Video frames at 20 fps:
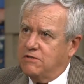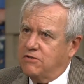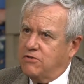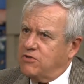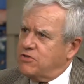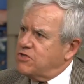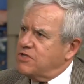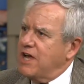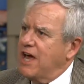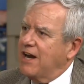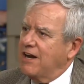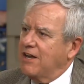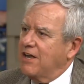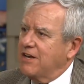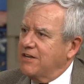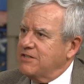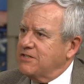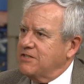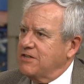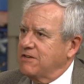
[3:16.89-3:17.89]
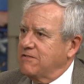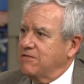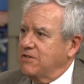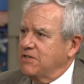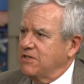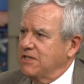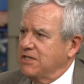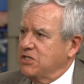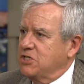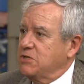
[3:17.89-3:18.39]
that there's not a lot of stuff
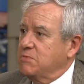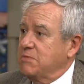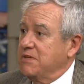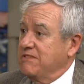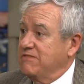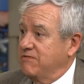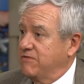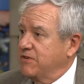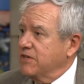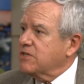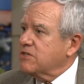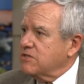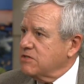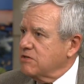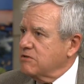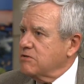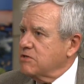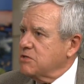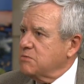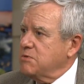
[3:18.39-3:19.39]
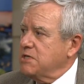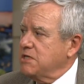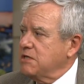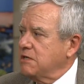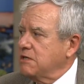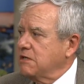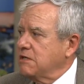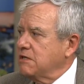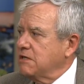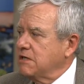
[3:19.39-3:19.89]
that needs to be fixed, so to
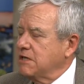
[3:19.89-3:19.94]
speak.